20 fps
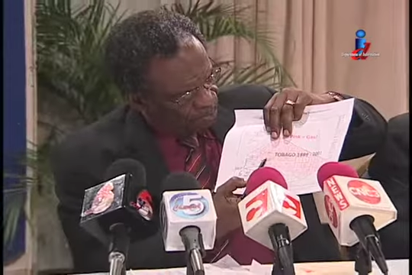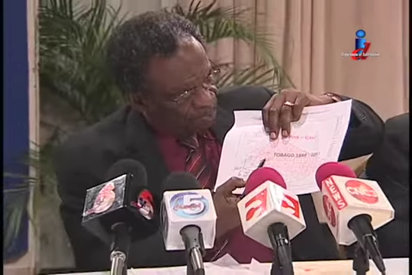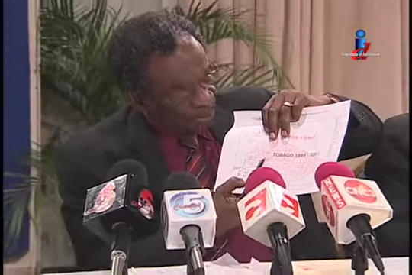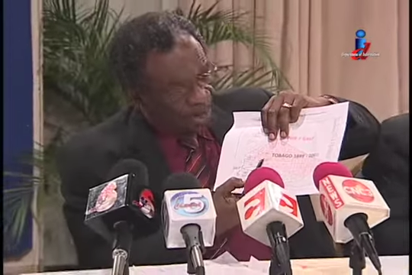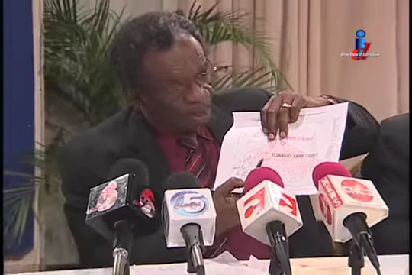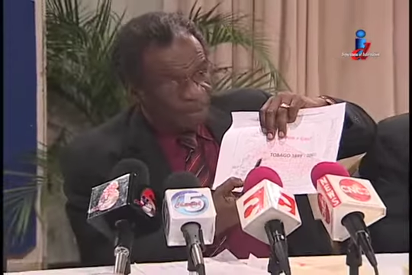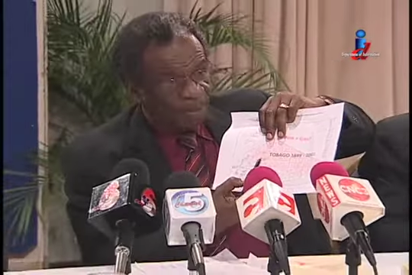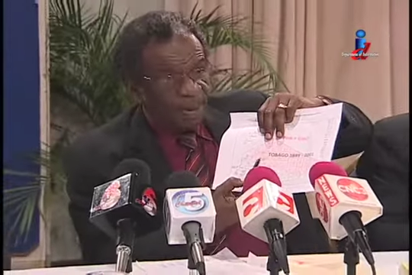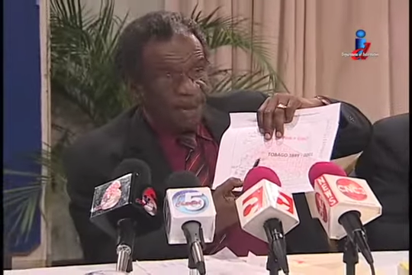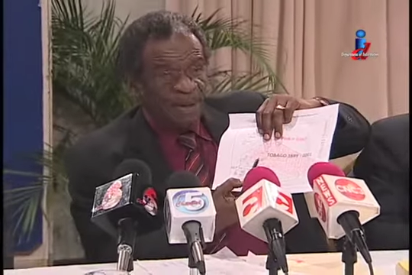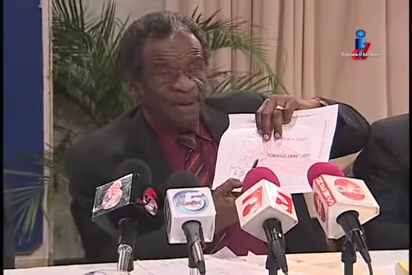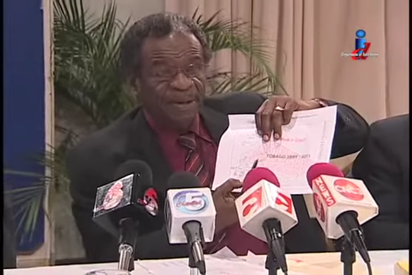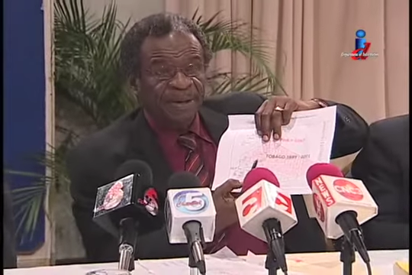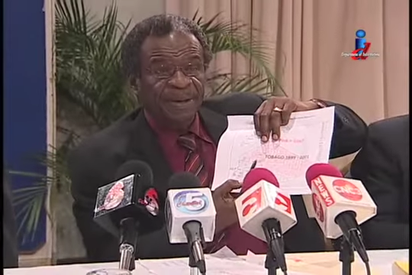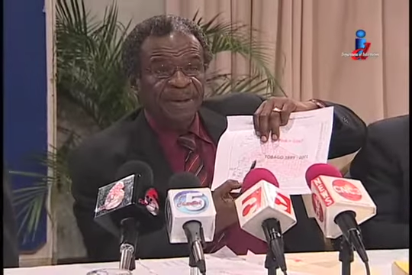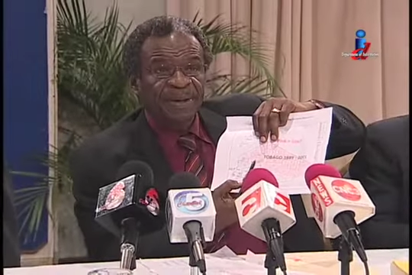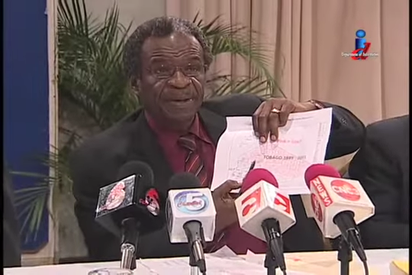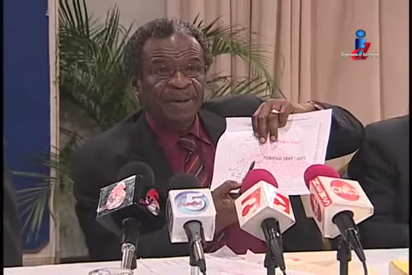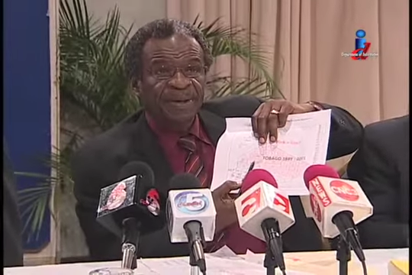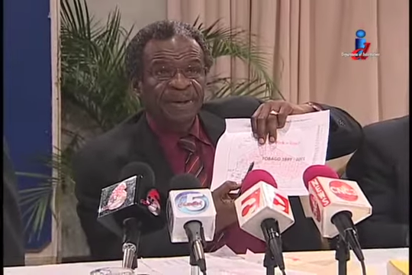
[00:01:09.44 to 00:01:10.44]
paper
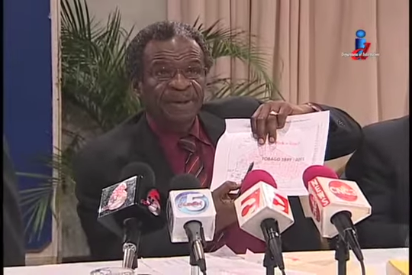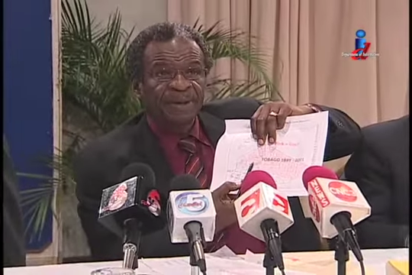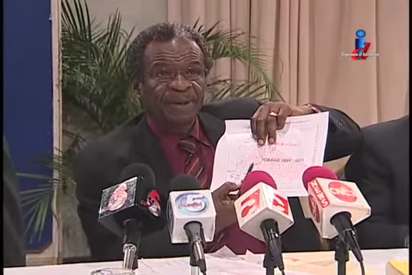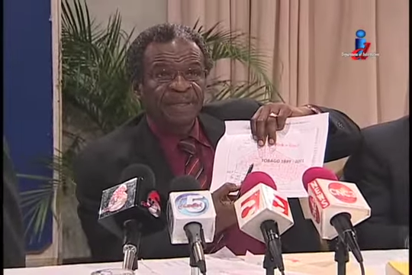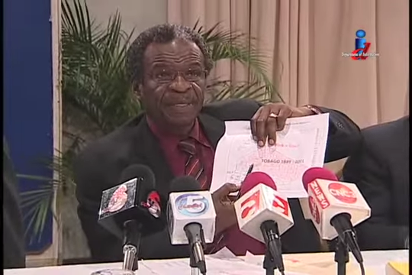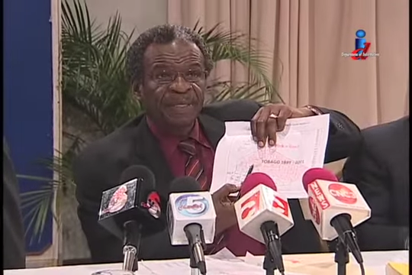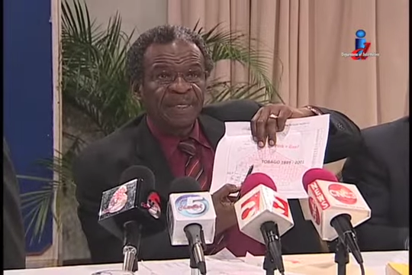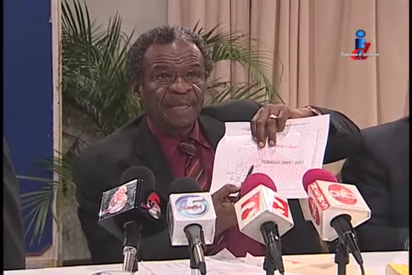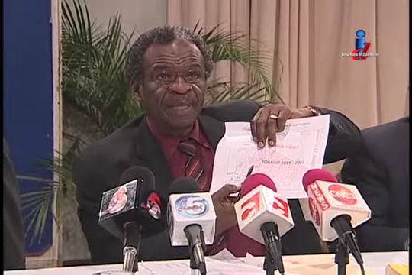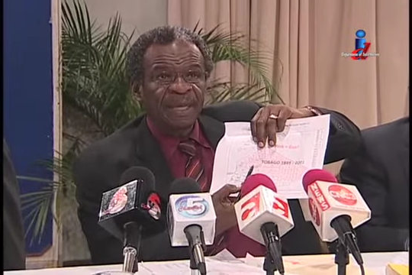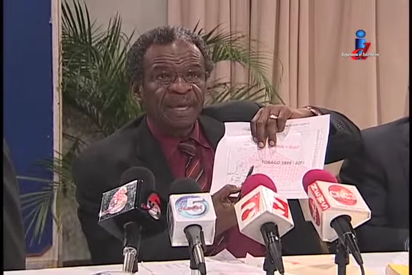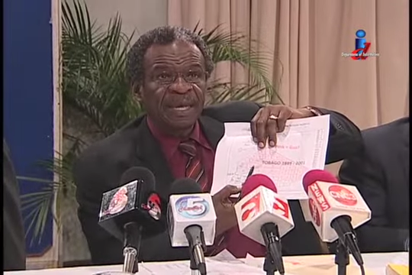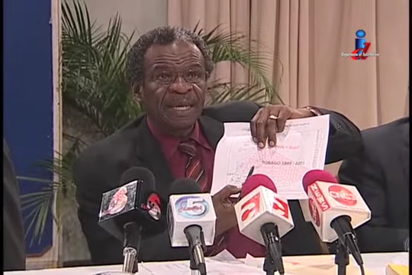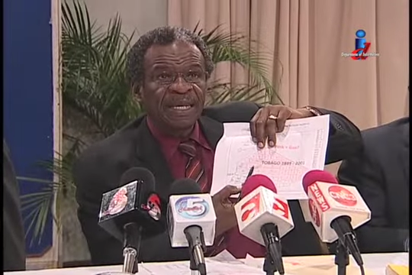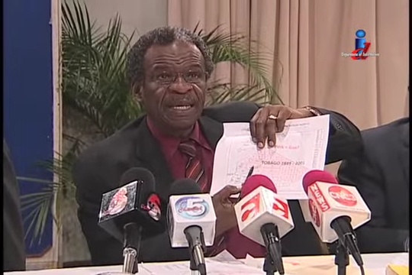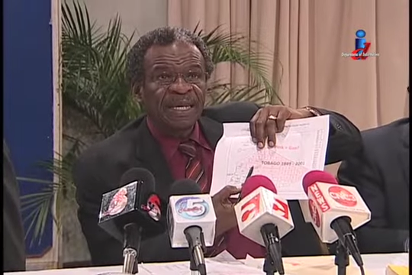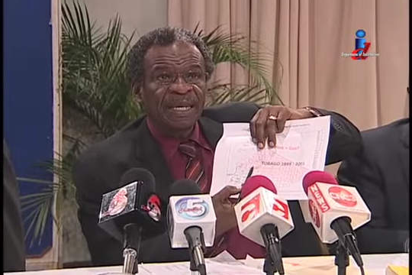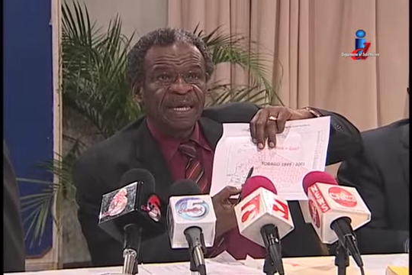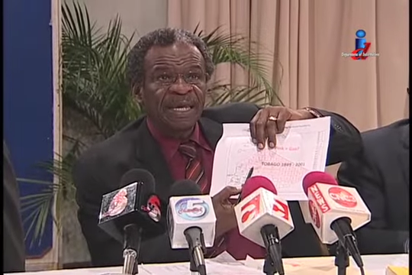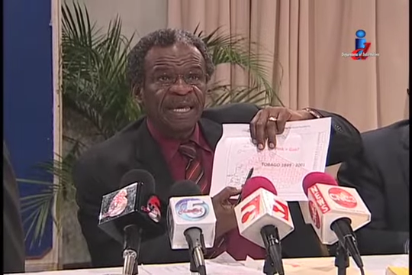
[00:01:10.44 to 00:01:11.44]

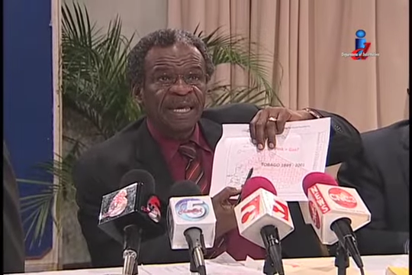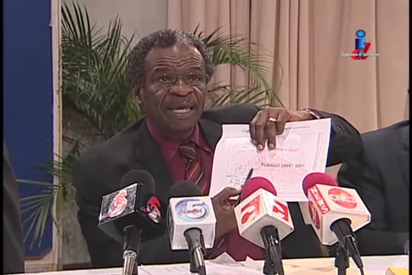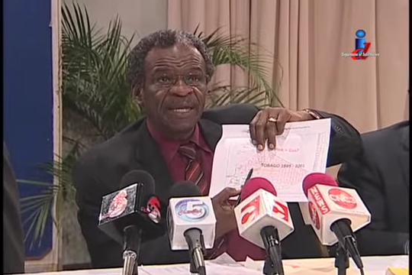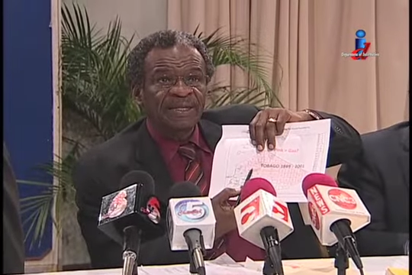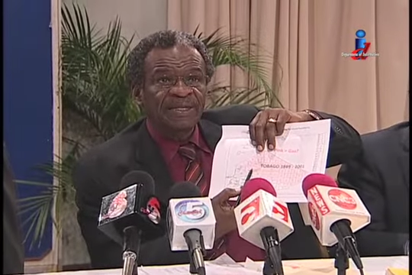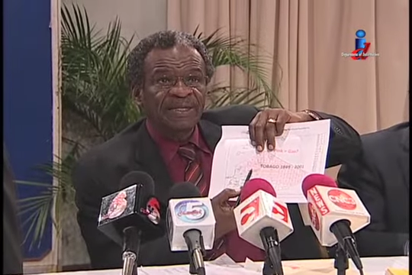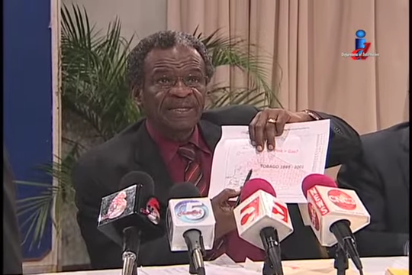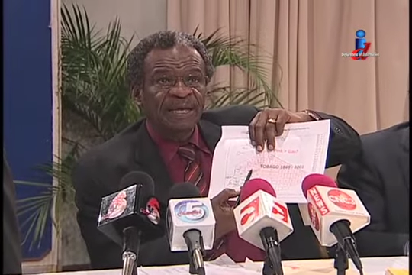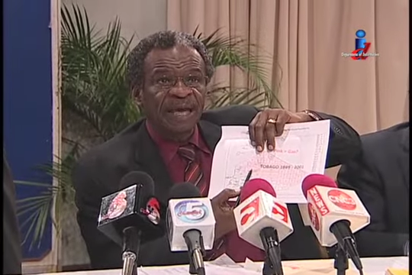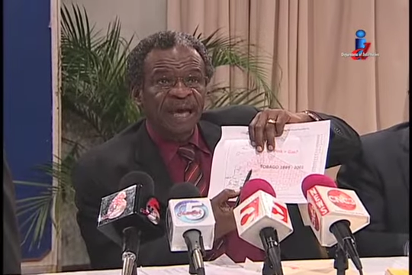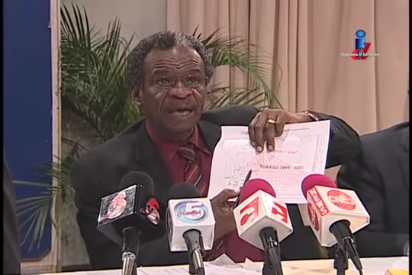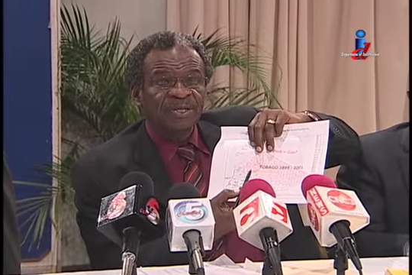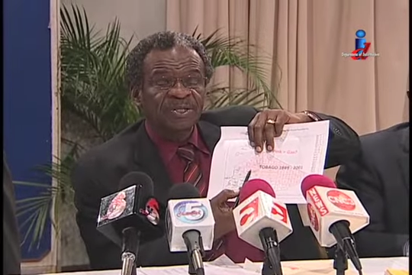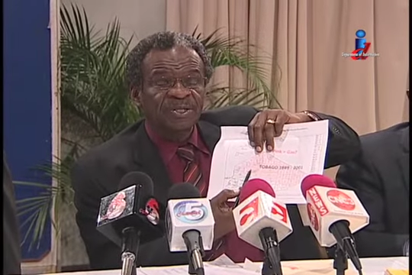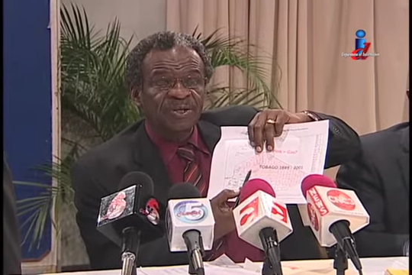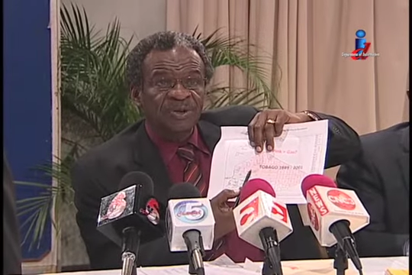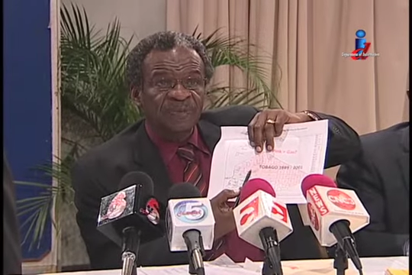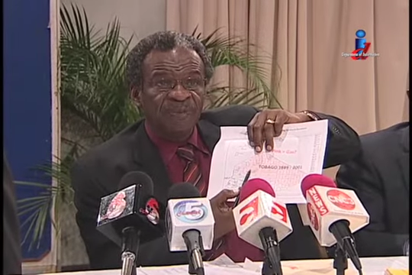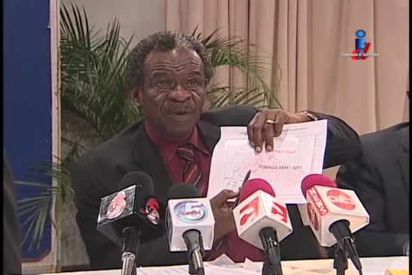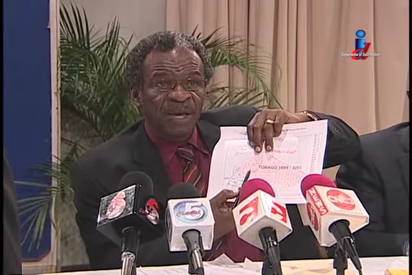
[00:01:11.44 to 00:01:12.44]
indicates
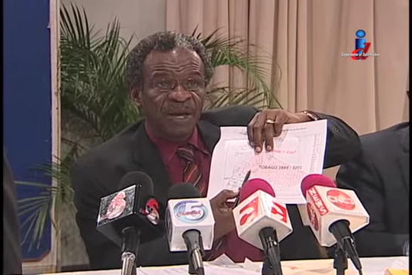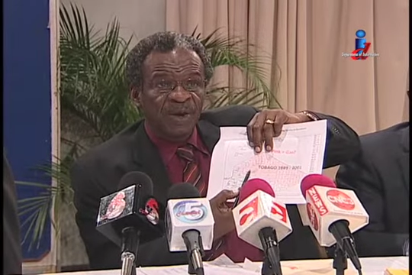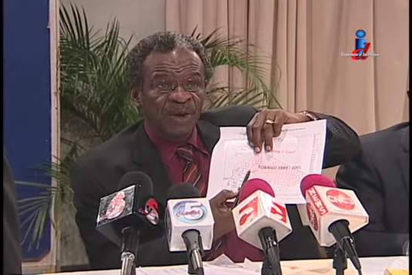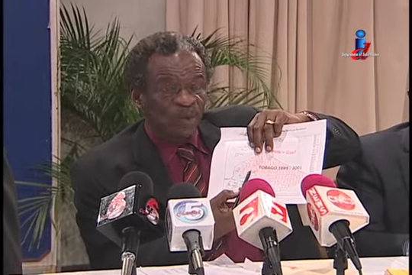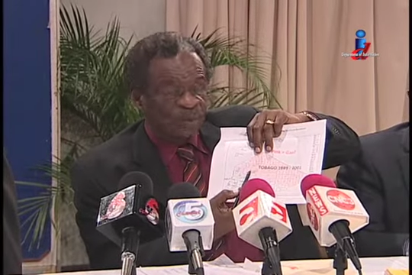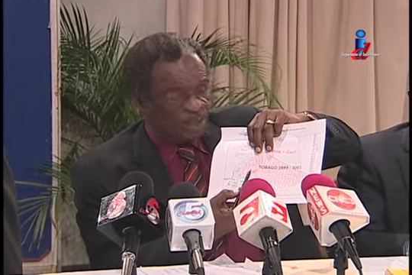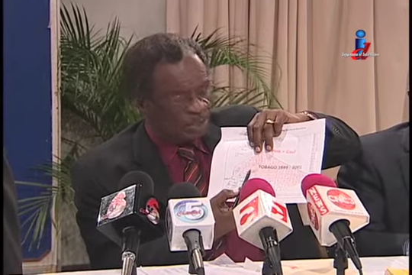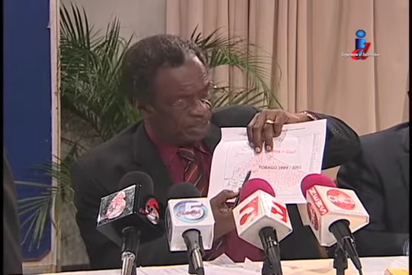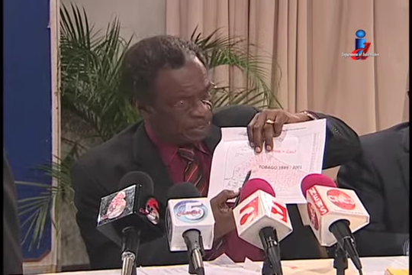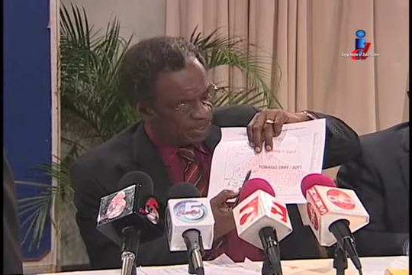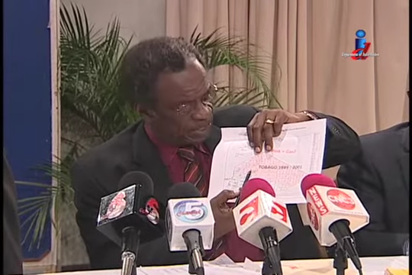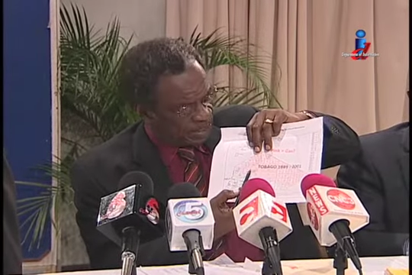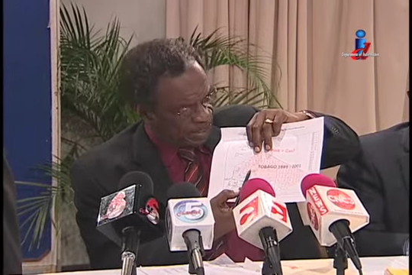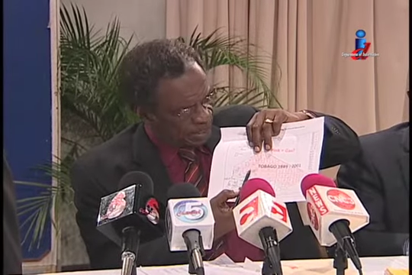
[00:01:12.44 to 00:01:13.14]
as Tobago, which is